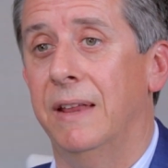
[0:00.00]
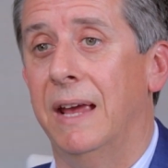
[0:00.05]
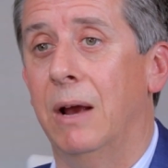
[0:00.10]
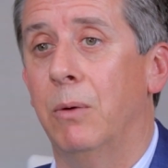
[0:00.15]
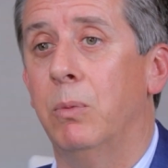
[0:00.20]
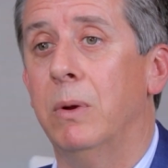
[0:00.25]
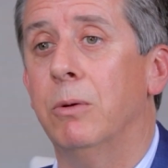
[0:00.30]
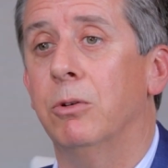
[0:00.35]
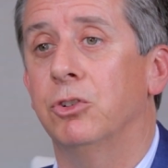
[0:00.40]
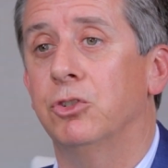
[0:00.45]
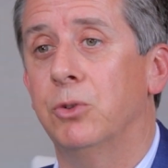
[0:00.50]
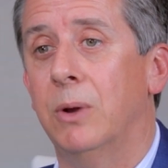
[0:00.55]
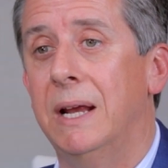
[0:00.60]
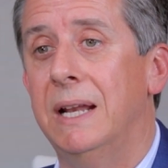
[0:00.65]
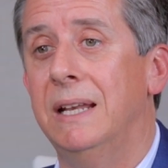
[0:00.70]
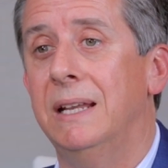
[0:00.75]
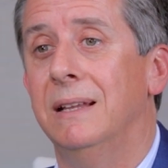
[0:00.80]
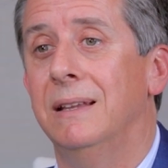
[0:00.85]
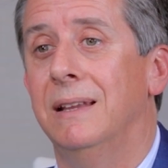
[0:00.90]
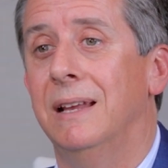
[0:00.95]
that, we were
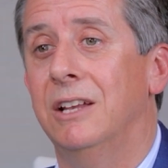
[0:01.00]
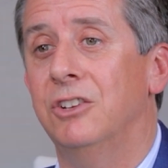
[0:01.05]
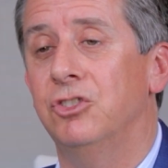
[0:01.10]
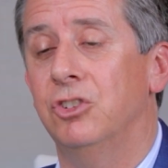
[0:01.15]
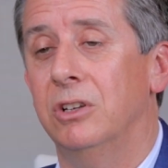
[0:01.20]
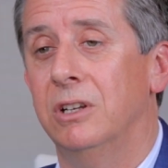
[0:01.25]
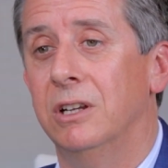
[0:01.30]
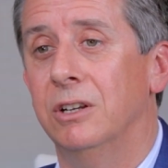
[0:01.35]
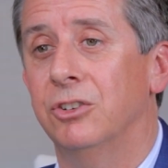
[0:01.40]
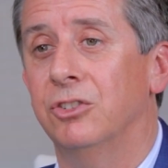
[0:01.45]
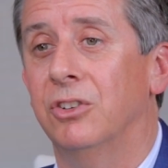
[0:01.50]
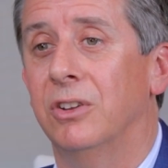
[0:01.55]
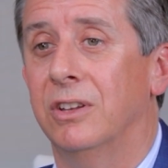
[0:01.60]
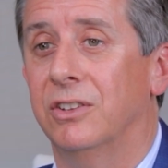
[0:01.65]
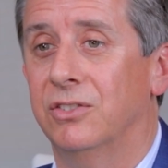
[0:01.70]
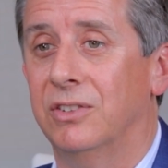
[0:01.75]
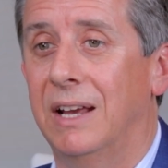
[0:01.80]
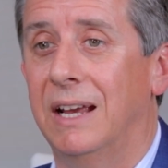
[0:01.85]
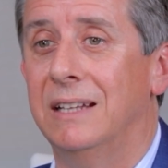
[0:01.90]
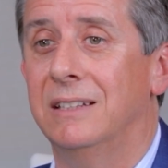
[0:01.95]
training the engineers and the
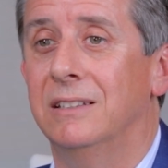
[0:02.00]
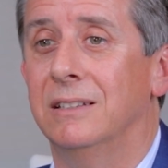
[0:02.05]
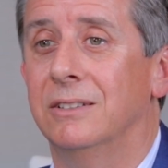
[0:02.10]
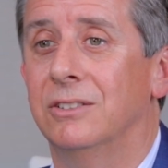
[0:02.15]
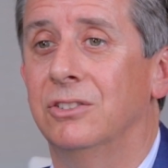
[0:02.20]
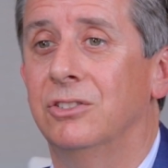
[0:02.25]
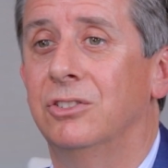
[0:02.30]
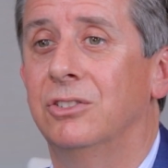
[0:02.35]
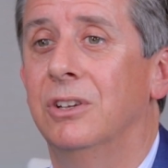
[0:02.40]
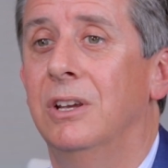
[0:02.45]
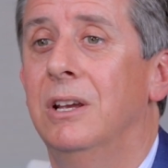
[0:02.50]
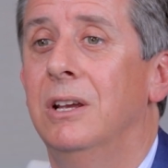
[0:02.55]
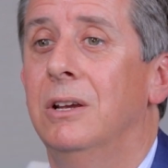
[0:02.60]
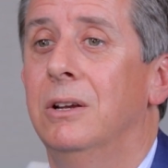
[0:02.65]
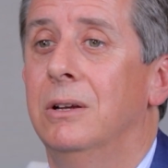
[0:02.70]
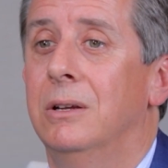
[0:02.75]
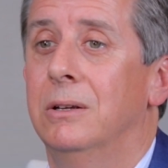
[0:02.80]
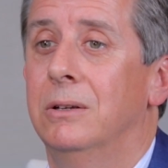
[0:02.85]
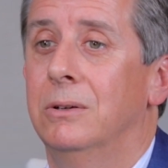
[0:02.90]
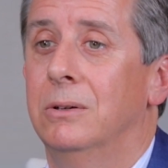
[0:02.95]
scientists
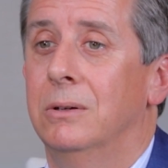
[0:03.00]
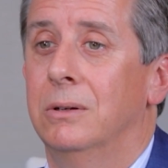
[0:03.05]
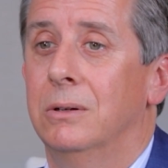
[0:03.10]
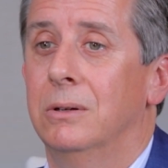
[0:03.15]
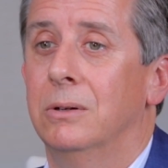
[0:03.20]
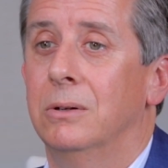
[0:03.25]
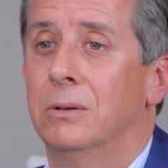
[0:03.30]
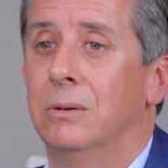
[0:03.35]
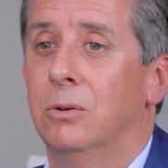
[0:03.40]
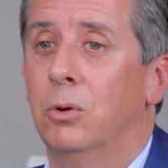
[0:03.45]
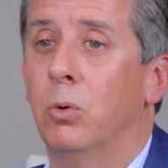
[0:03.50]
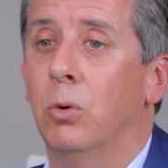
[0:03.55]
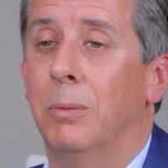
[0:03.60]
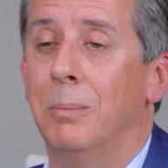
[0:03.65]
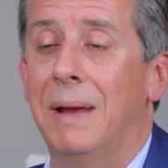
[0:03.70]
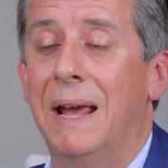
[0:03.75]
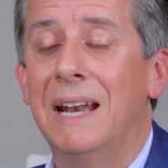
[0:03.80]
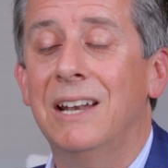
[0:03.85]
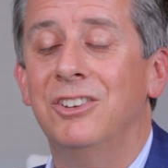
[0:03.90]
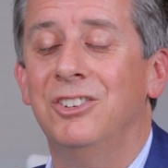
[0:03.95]
who were
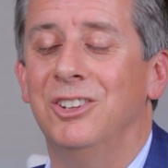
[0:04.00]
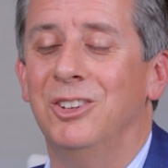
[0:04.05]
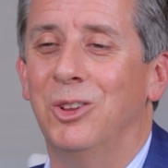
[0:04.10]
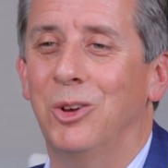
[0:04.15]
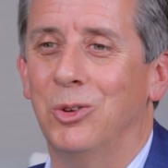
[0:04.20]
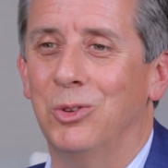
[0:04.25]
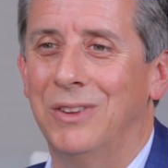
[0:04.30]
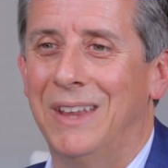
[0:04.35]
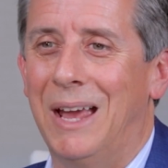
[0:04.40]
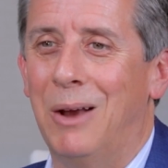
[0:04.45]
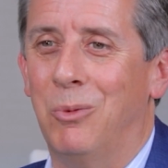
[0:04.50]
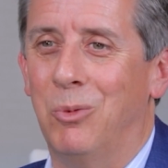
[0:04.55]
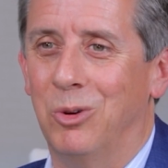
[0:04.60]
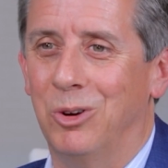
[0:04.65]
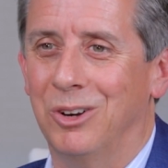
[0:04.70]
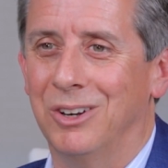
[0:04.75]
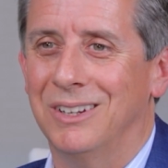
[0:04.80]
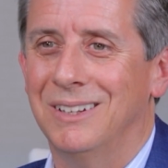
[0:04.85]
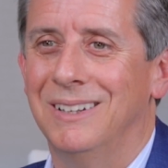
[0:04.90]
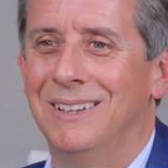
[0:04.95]
managing that
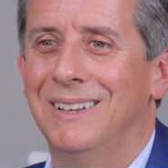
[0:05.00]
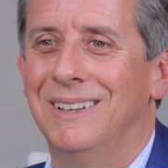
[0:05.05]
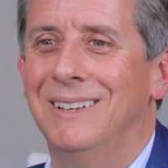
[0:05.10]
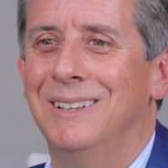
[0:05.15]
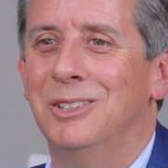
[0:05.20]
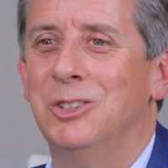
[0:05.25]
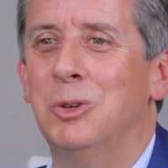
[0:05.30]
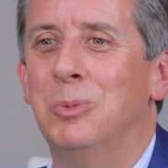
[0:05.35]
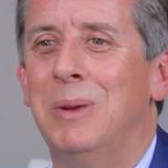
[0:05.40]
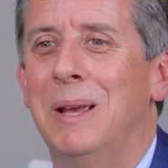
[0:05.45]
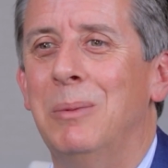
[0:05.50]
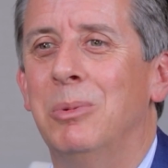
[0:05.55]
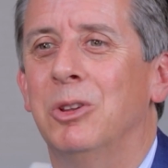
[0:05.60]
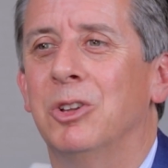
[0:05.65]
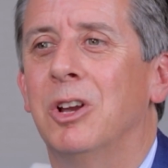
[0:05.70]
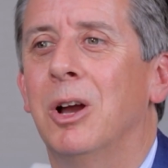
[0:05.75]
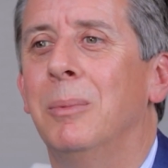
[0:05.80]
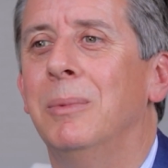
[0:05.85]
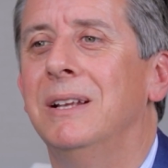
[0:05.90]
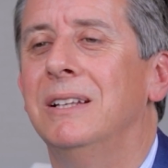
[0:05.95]
work to be able to
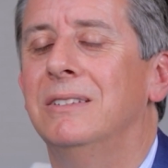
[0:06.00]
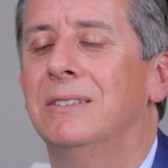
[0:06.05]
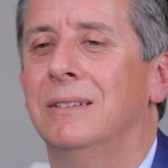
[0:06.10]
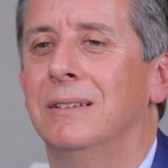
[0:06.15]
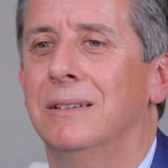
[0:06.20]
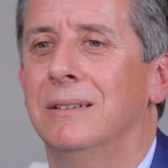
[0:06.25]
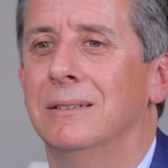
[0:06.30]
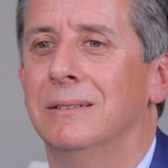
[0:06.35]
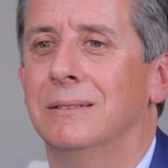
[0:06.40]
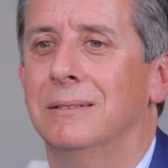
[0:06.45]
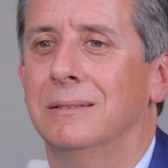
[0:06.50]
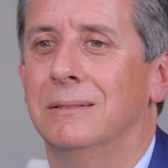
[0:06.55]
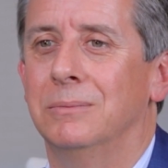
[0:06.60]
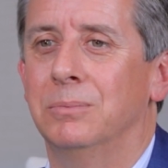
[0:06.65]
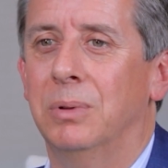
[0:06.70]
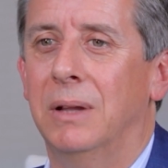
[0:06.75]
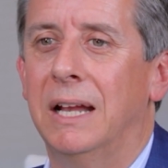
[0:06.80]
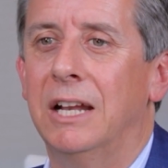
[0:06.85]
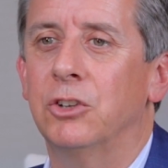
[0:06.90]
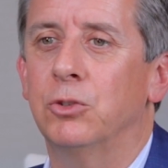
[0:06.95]
come into the
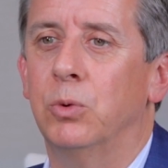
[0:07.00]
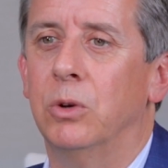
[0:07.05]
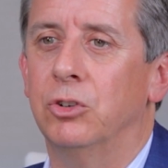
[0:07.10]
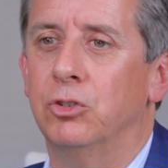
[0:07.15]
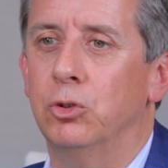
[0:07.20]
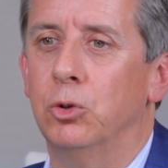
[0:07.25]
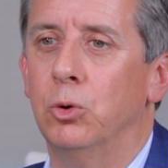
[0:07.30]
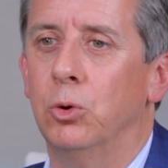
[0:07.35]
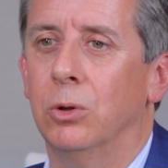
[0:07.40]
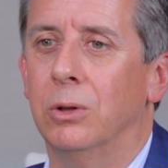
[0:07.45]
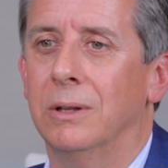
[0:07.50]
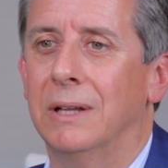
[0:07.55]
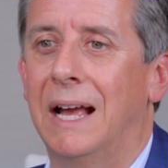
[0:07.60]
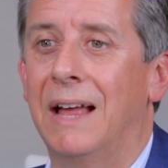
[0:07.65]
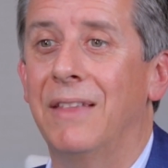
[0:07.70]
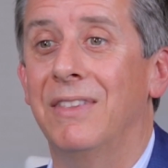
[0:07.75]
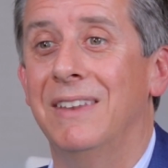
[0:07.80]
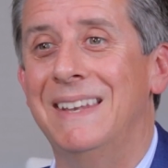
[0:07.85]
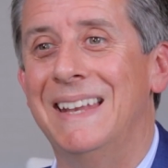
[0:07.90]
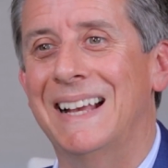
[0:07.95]
Planisware tool
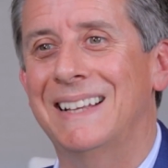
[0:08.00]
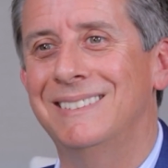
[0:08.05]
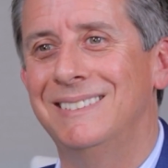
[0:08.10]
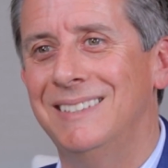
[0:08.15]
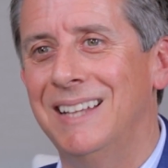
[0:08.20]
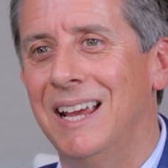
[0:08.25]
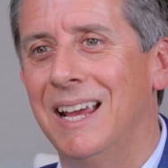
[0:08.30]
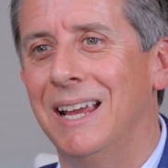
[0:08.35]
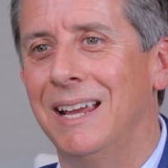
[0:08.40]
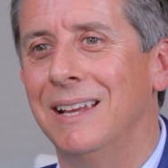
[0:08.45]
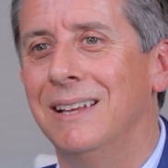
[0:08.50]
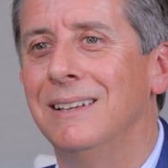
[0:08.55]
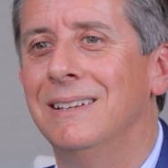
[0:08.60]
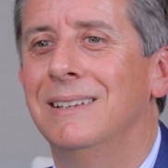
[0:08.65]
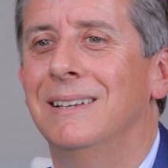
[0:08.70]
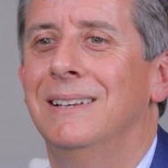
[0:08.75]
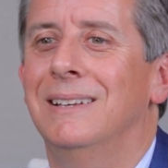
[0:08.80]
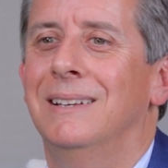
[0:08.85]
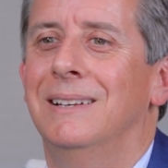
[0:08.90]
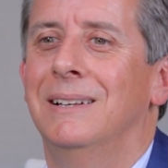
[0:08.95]
on the next day
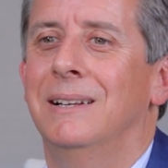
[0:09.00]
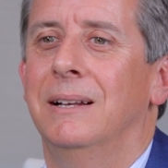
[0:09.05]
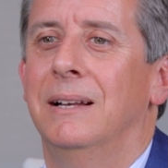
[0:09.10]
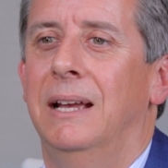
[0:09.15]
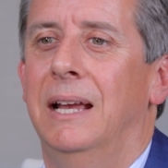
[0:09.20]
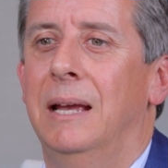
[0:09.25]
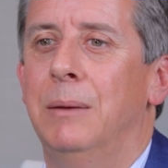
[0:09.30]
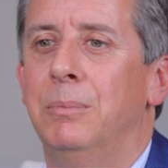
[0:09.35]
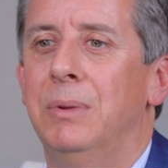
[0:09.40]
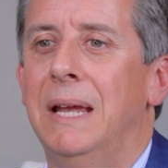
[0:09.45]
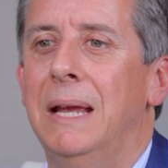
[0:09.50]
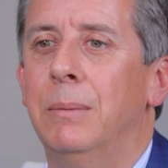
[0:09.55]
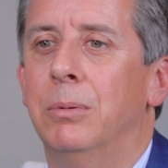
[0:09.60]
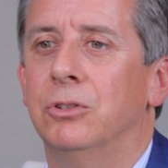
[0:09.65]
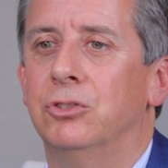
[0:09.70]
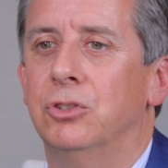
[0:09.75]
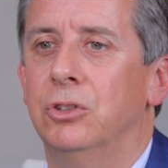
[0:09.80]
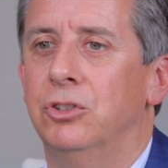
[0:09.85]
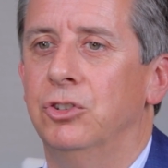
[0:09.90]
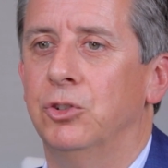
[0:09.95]
and be
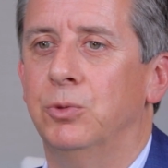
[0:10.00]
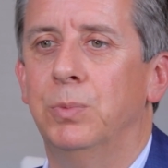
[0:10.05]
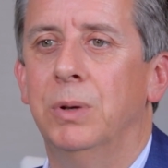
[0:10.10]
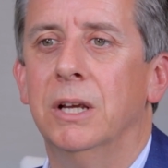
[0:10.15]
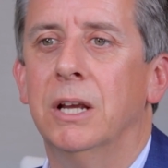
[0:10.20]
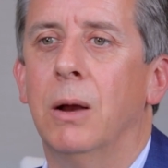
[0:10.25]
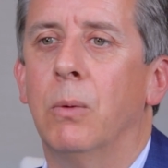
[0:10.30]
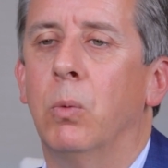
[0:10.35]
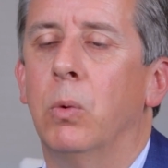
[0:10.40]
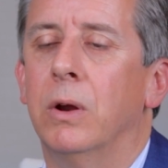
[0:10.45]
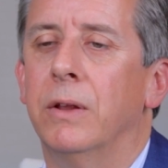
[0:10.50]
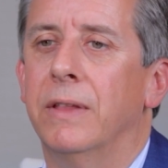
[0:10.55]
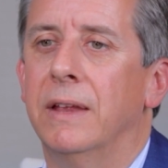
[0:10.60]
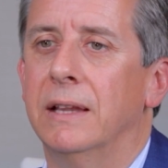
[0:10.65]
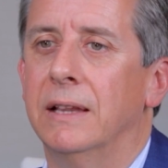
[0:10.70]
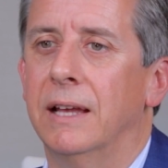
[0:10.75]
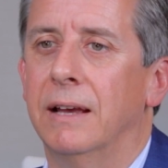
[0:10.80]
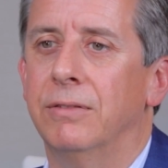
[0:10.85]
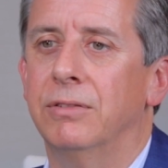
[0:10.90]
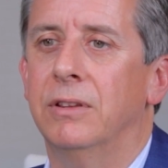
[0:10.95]
able to just pick up where they
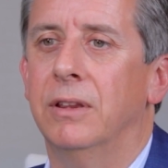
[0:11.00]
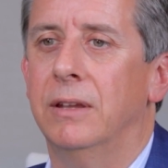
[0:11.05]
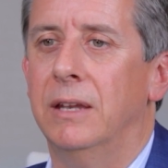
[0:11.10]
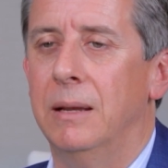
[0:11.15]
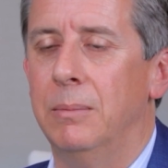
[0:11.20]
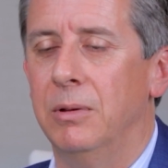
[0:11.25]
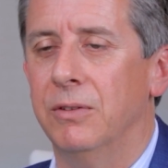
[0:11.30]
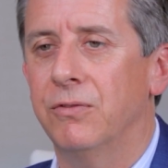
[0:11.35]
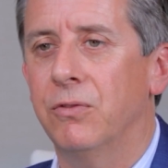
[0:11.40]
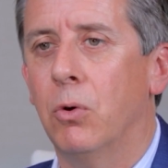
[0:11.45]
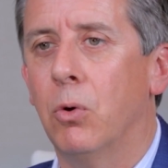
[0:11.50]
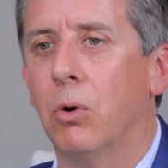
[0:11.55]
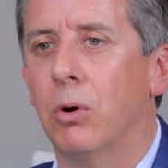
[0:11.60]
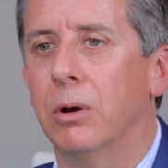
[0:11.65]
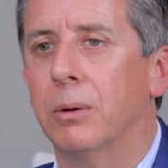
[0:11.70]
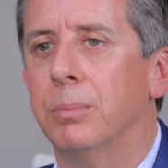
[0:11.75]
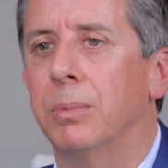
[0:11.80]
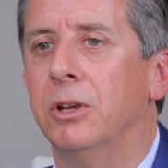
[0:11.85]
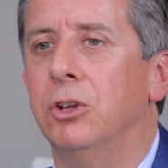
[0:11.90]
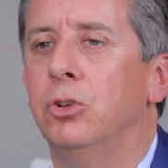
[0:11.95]
left the day
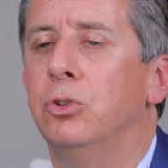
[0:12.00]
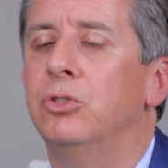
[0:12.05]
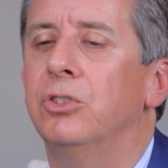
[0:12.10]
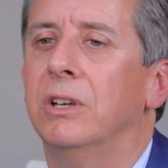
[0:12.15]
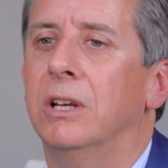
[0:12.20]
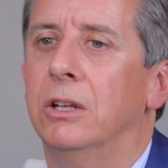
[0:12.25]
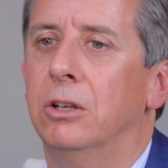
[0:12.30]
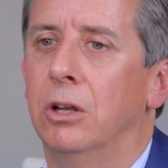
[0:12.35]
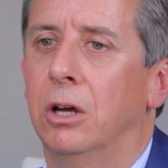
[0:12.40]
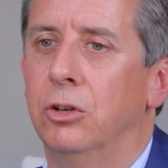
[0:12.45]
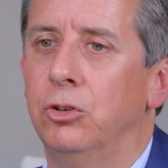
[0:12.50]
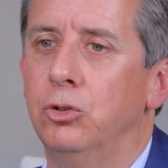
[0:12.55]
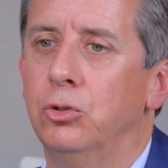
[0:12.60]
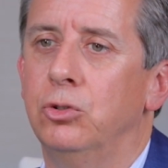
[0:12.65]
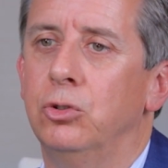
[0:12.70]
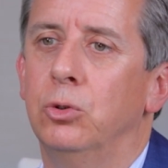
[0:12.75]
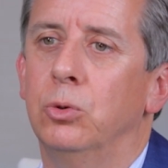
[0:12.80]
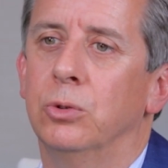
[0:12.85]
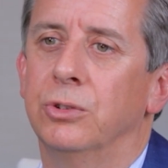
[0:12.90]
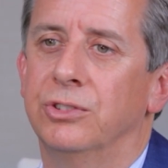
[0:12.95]
before, but using a new
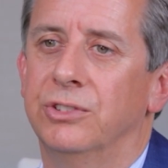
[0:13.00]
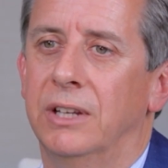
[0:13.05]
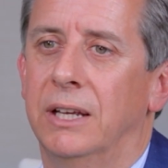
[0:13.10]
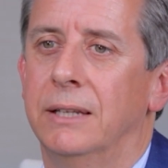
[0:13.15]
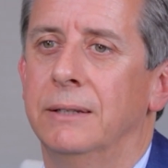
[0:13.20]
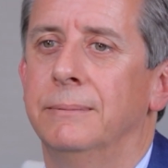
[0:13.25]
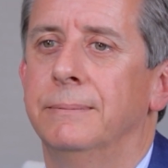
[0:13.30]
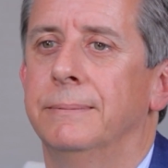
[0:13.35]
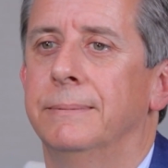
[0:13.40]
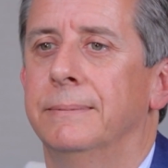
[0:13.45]
tool set.